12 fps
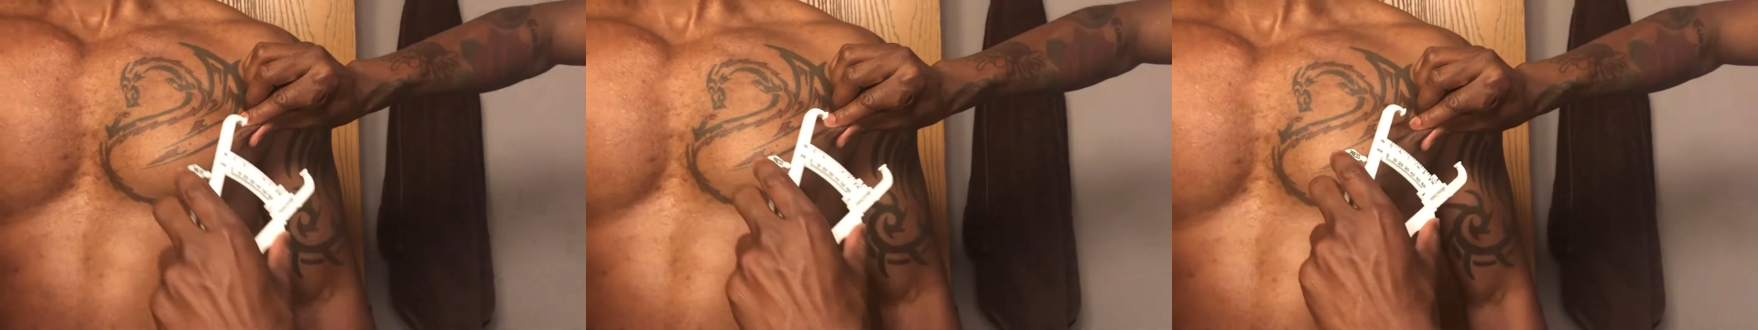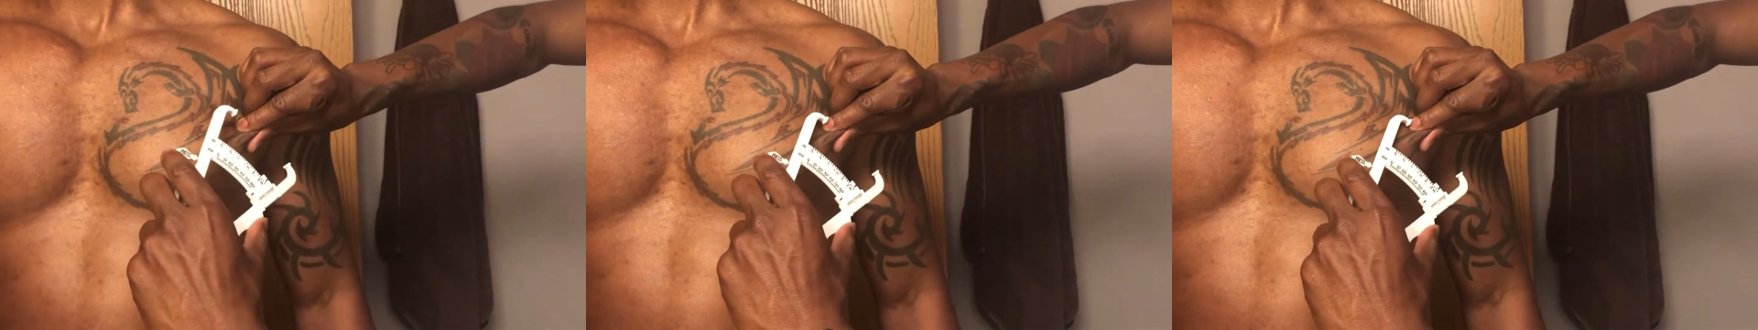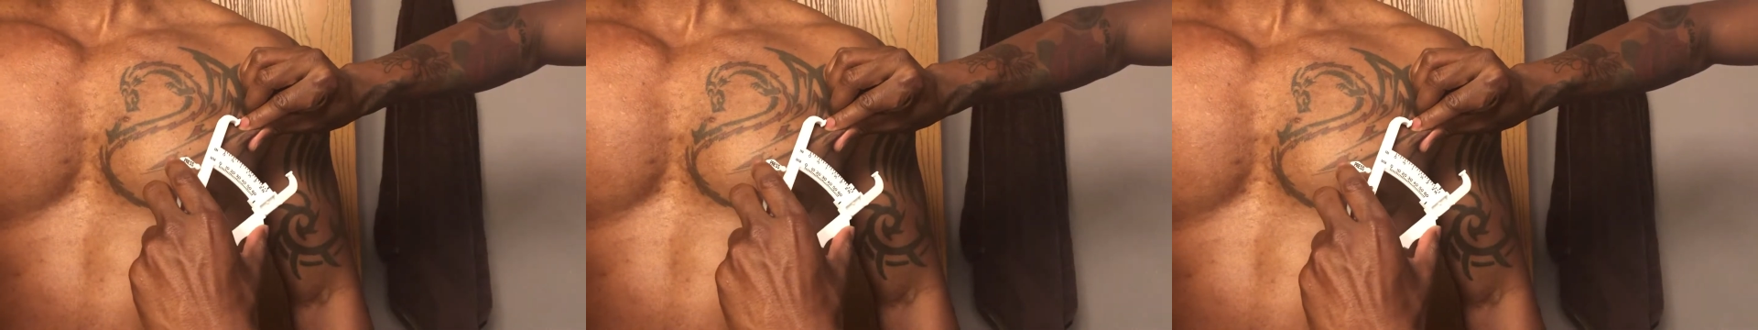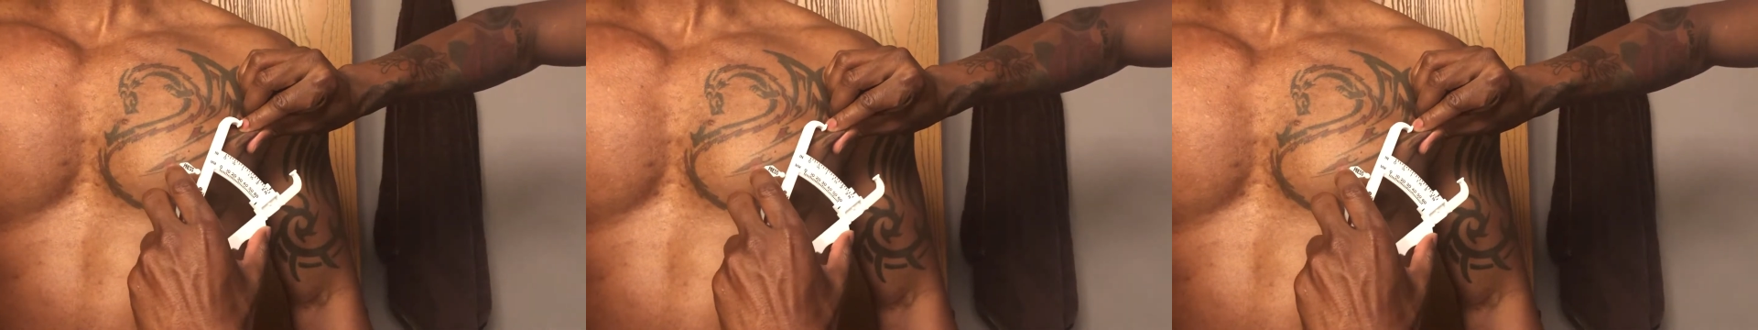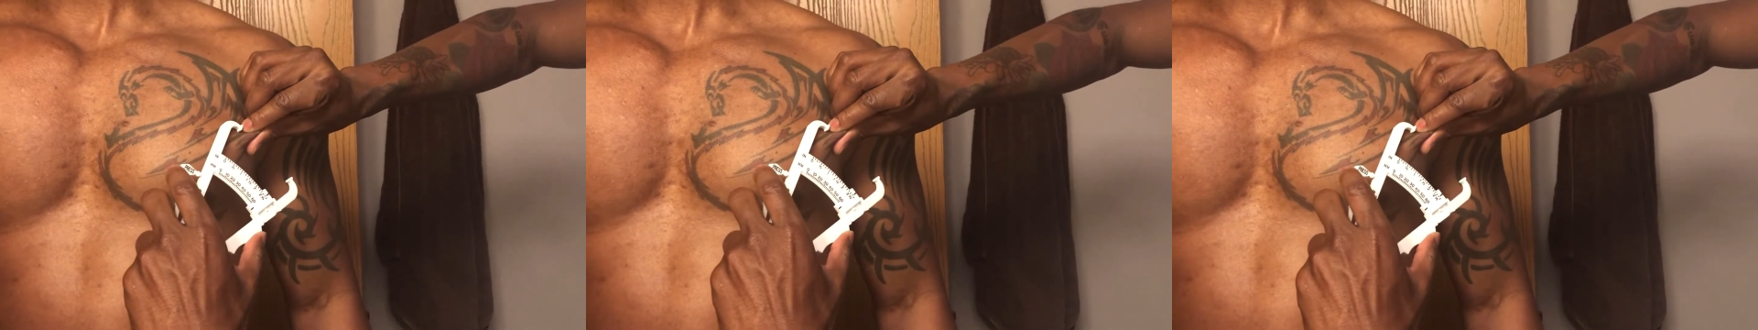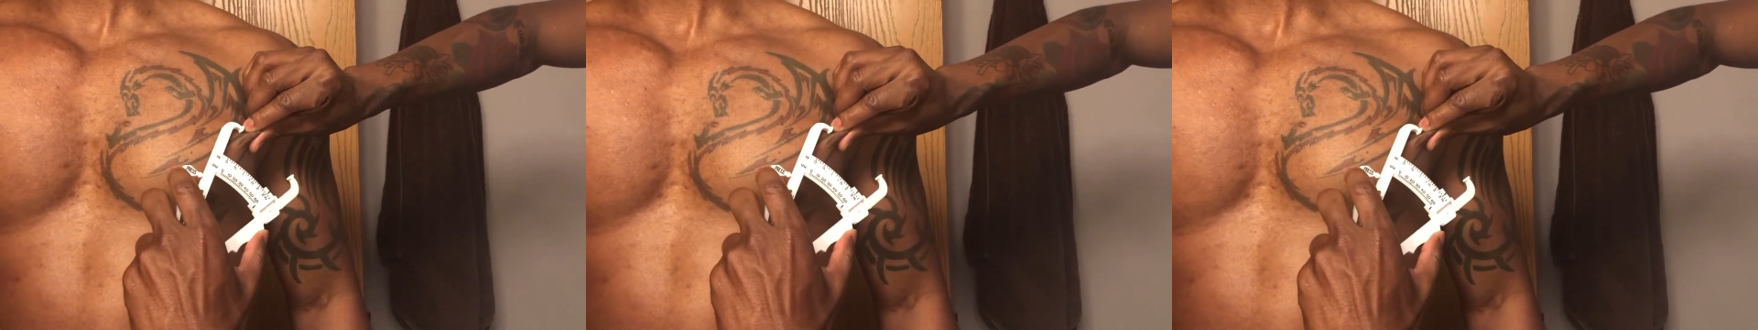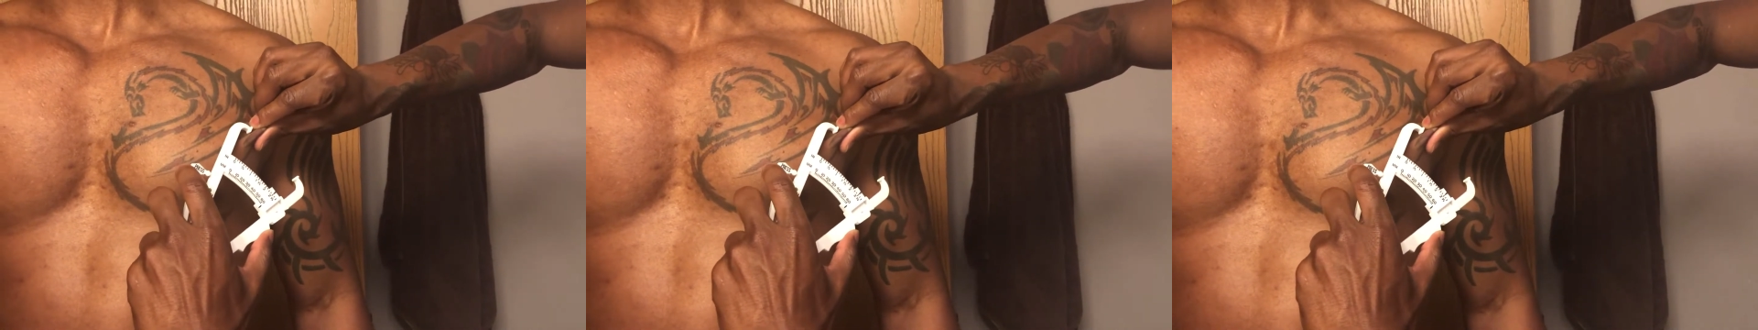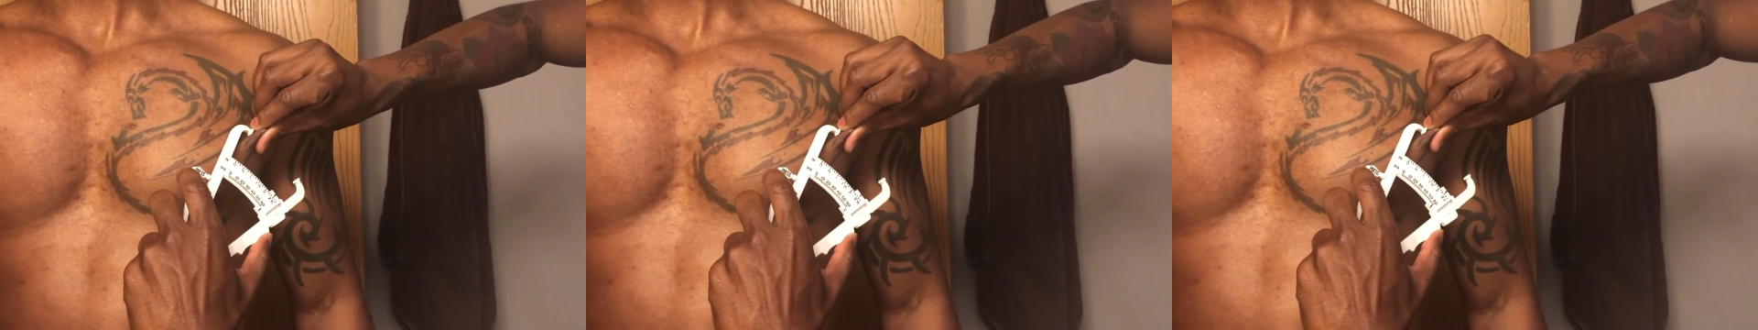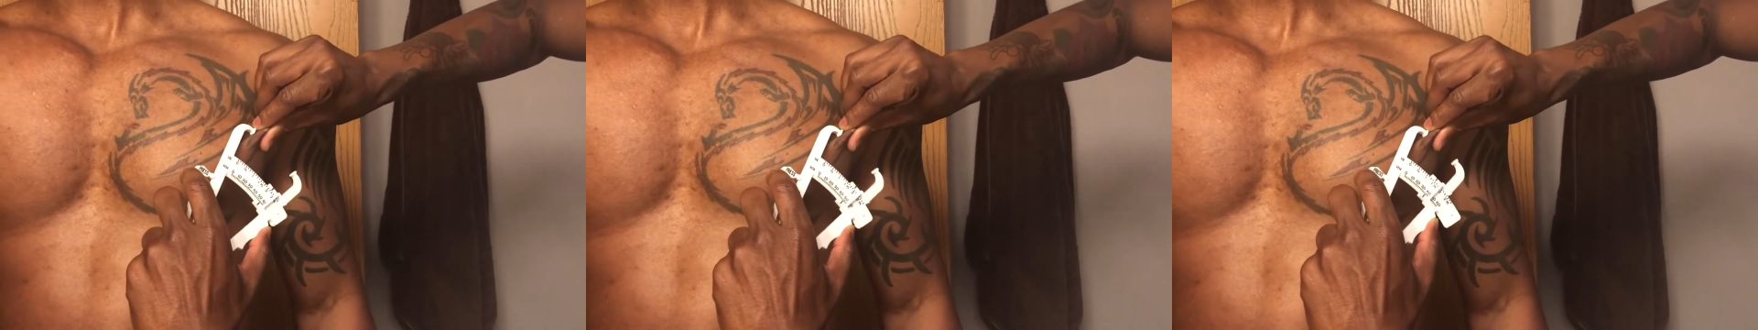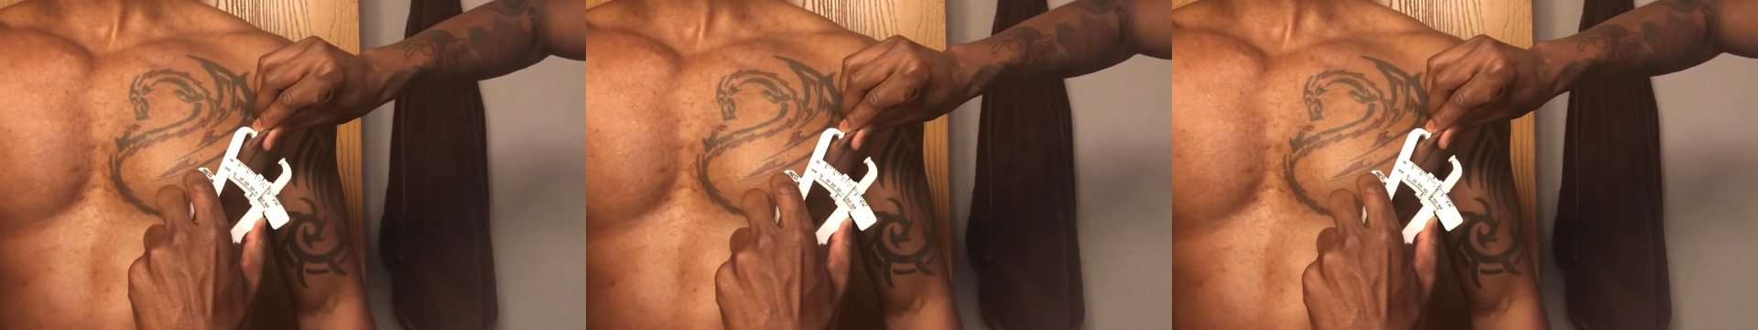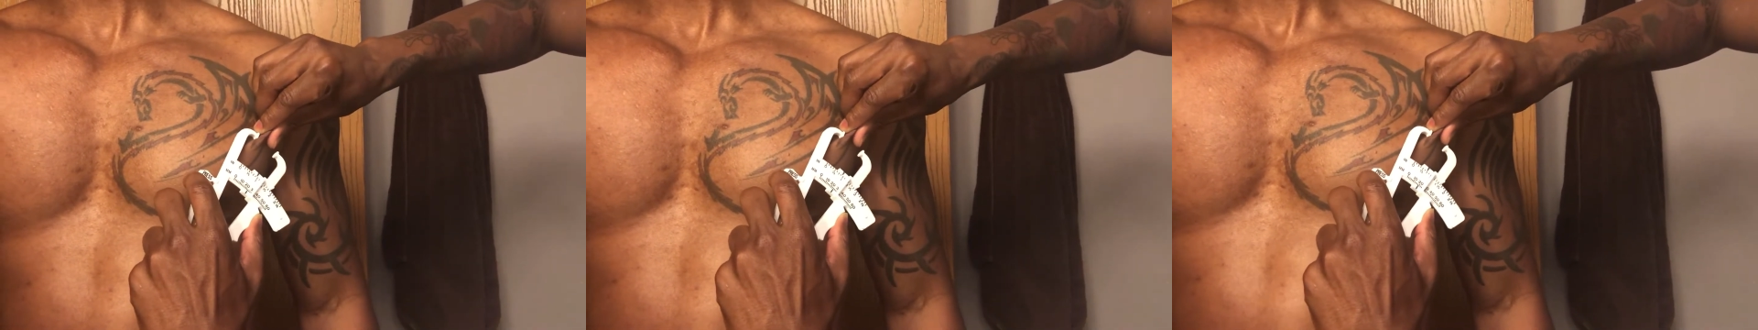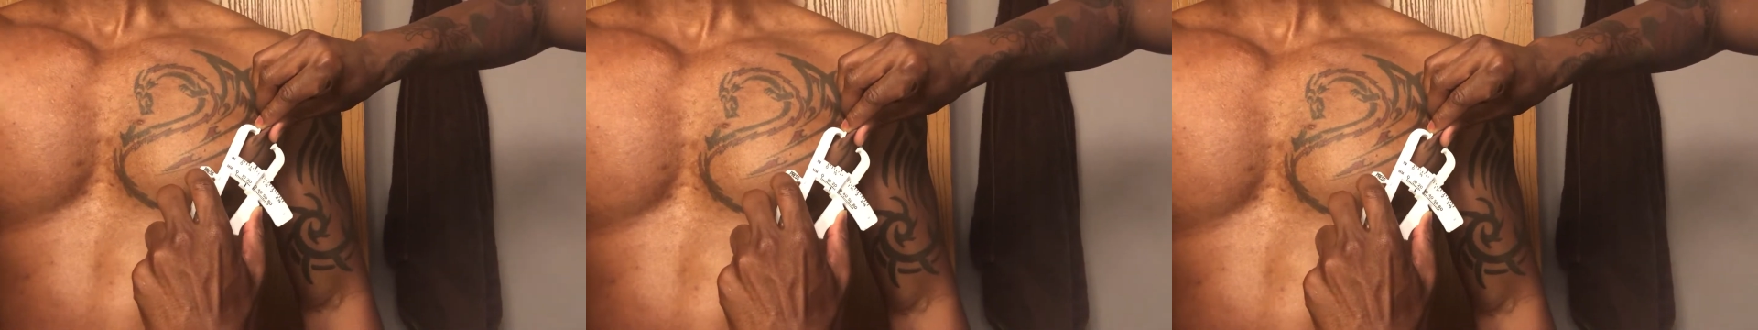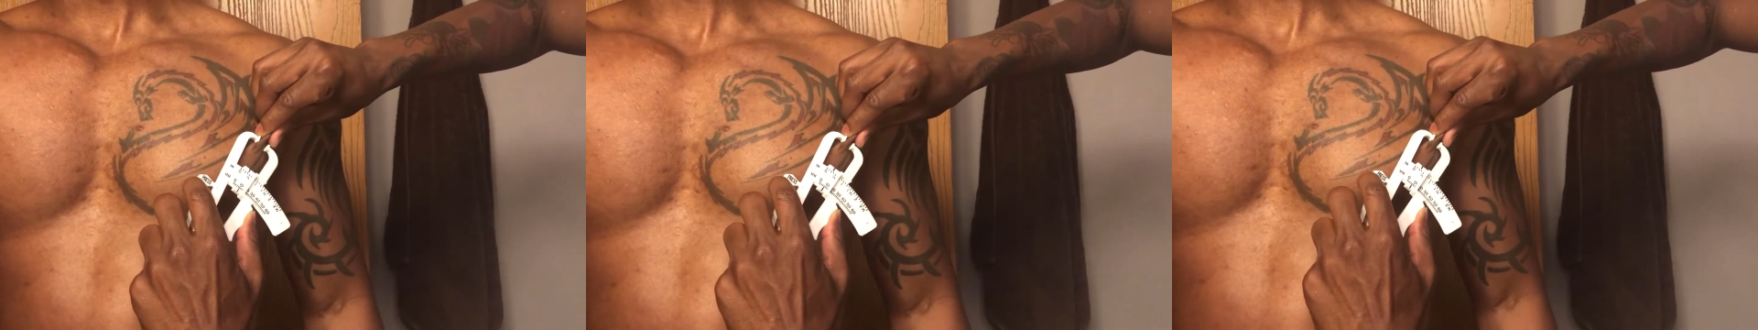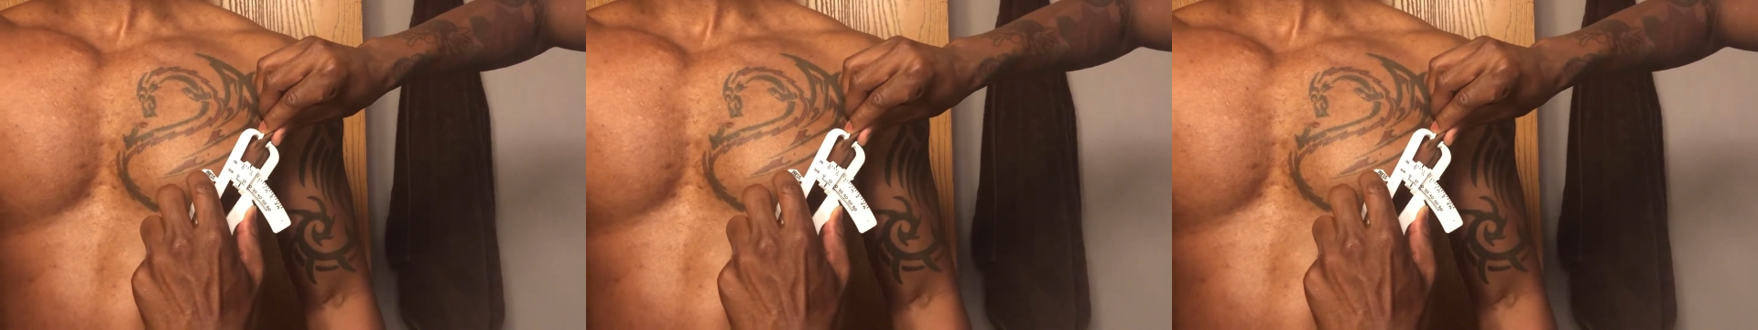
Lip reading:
(no speaker visible)